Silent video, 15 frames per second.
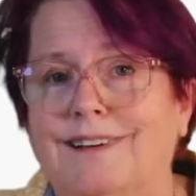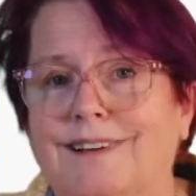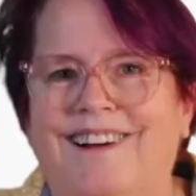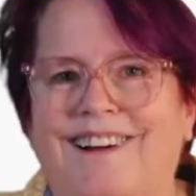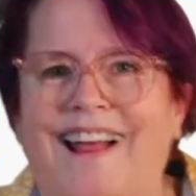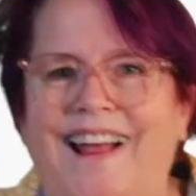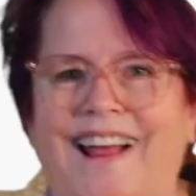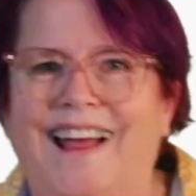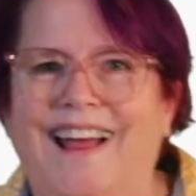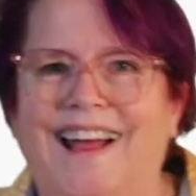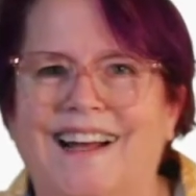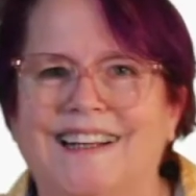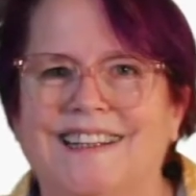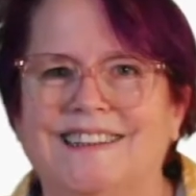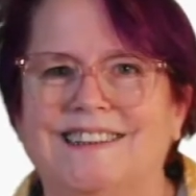
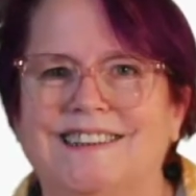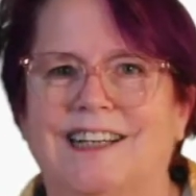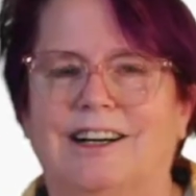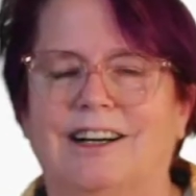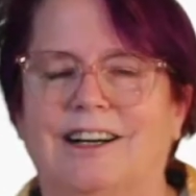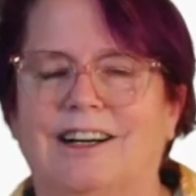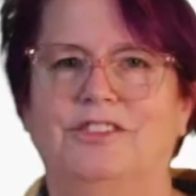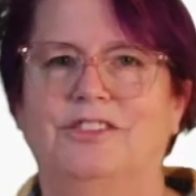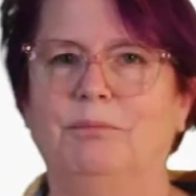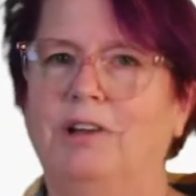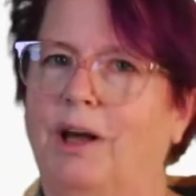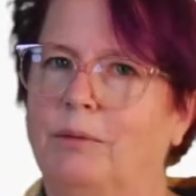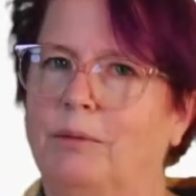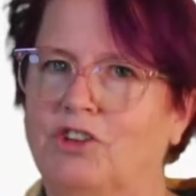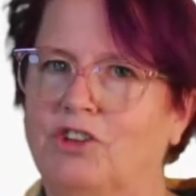and
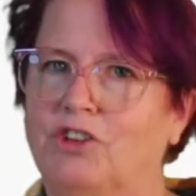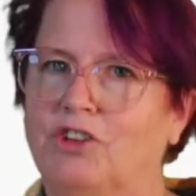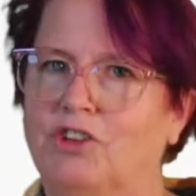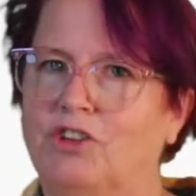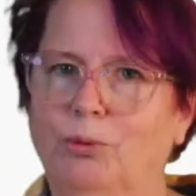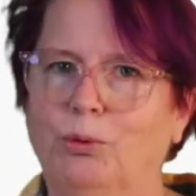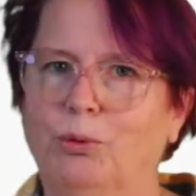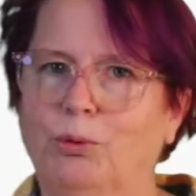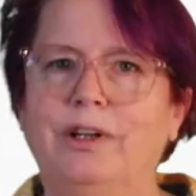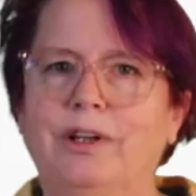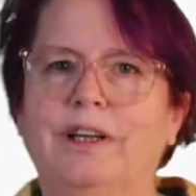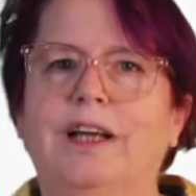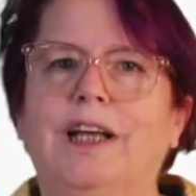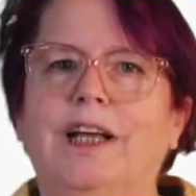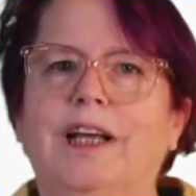sometimes awkward
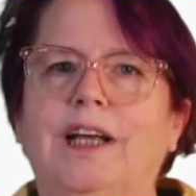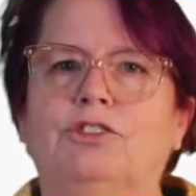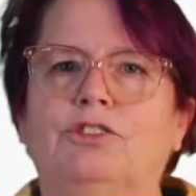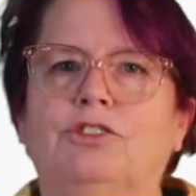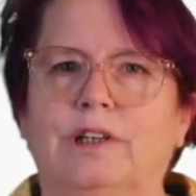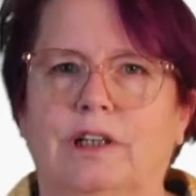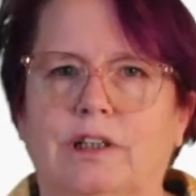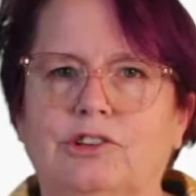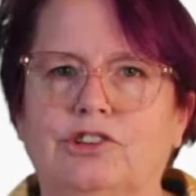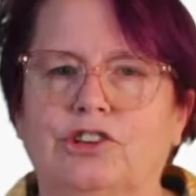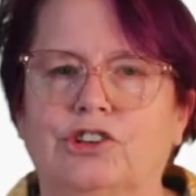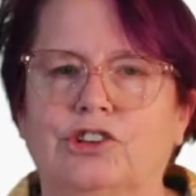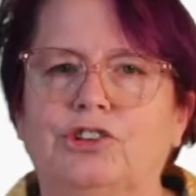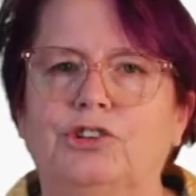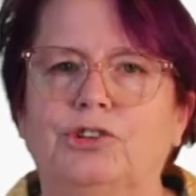introduction
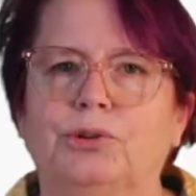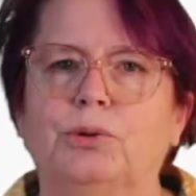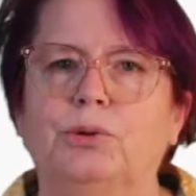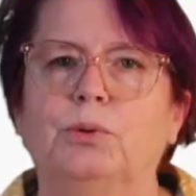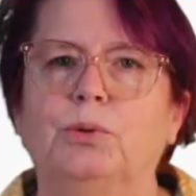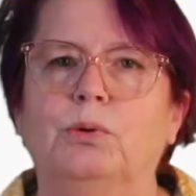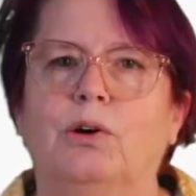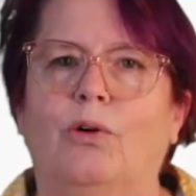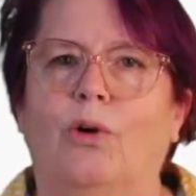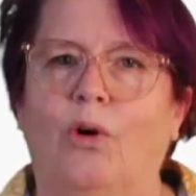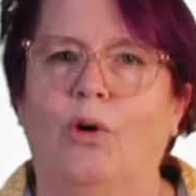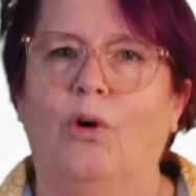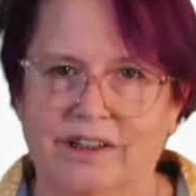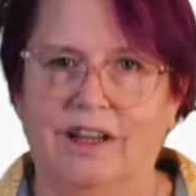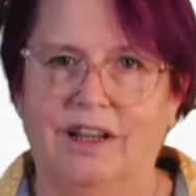to
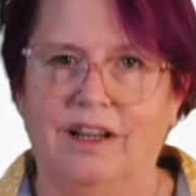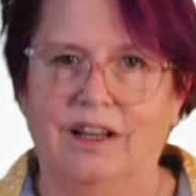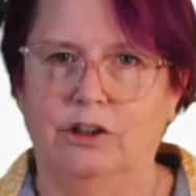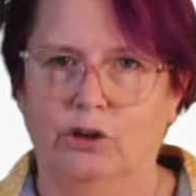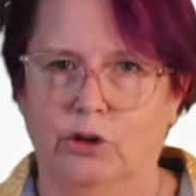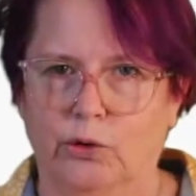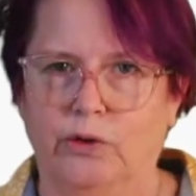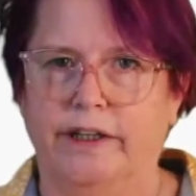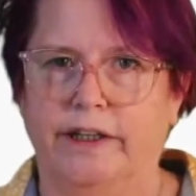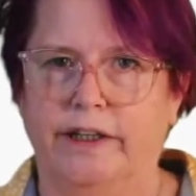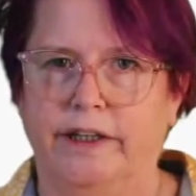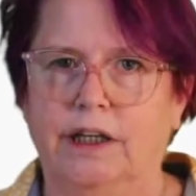online learning